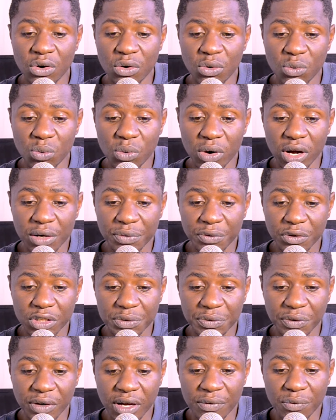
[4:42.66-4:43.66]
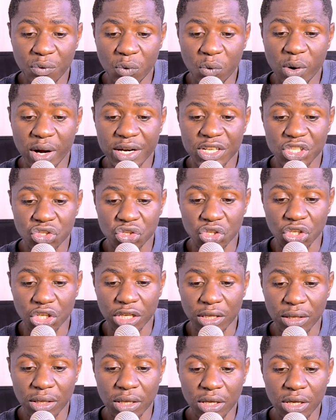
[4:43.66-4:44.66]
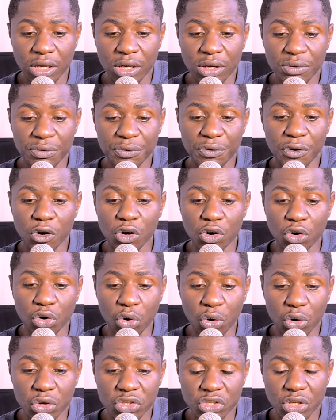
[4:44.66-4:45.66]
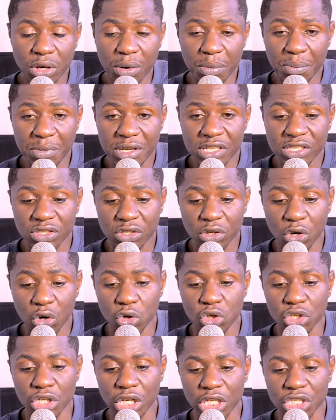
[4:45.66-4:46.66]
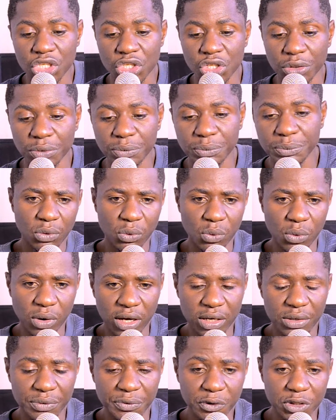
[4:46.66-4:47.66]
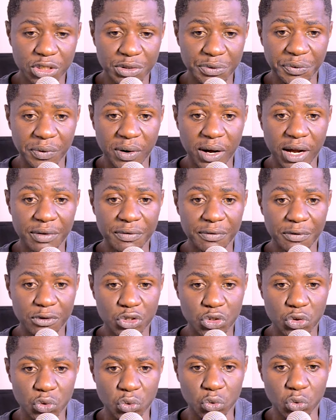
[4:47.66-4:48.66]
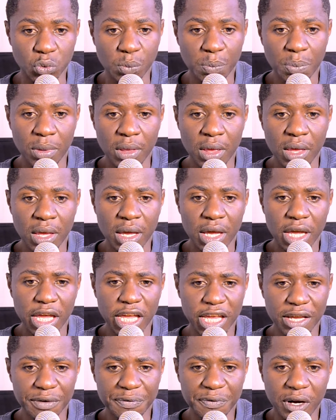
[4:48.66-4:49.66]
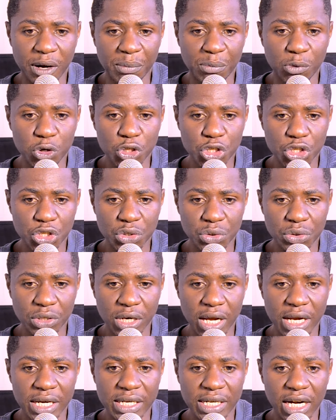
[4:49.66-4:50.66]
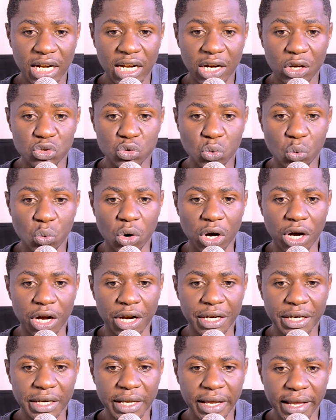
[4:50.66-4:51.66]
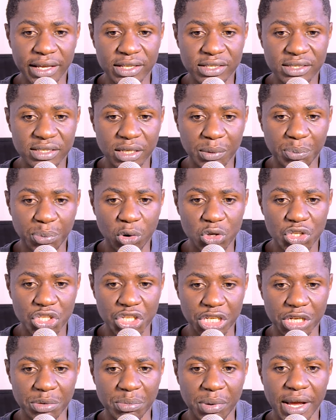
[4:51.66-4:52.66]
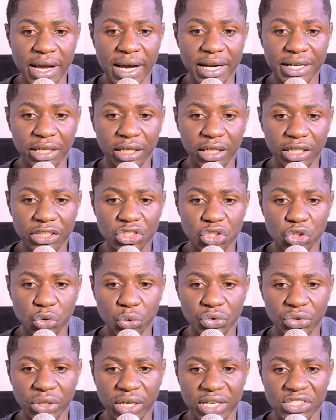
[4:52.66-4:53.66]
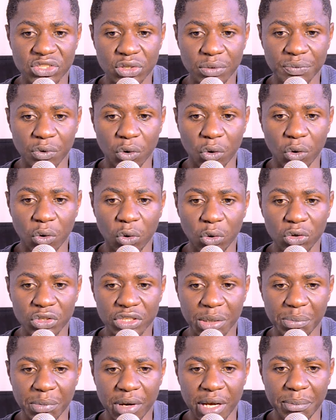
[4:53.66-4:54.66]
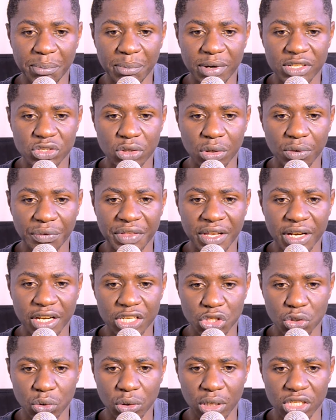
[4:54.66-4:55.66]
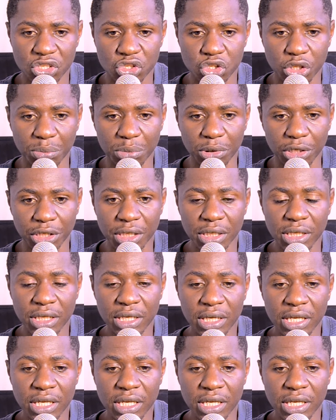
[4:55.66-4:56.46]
145.1c. for gross misconduct. 145.2. If a motion under clause 1 is supported by at least two-thirds of all the members of the National Assembly,